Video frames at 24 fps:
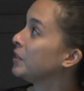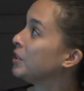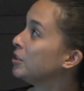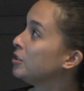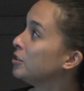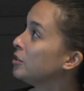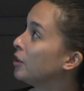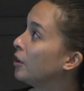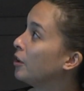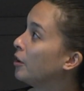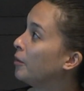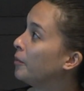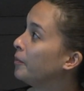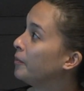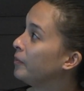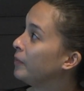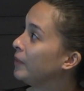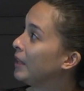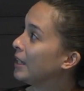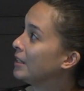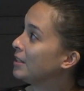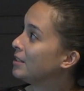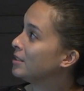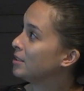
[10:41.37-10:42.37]
So
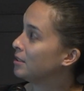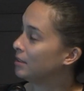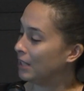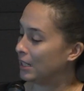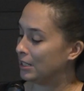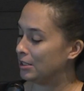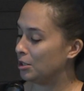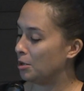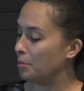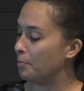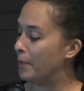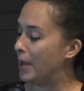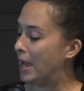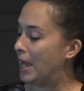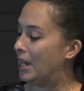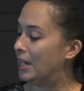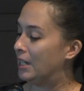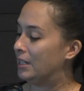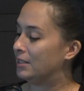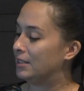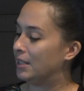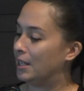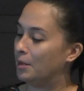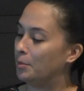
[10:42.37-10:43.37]
that's our bad
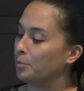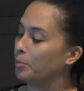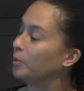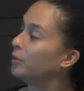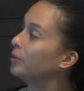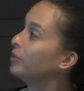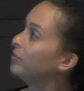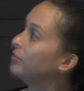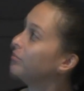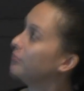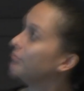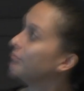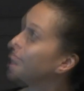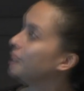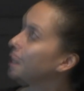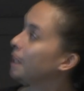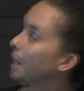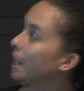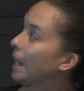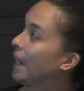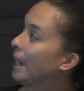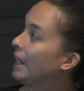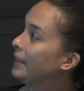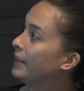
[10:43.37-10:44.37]
example.
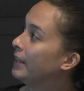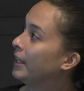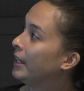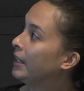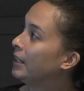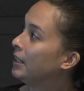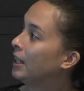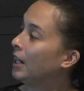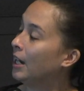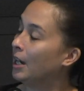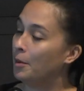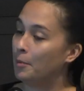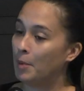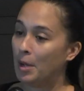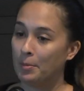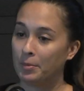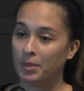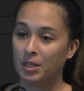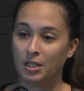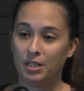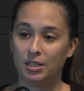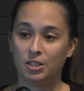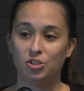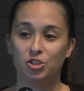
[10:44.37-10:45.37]
And then
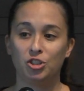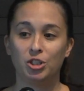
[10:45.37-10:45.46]
I'm going to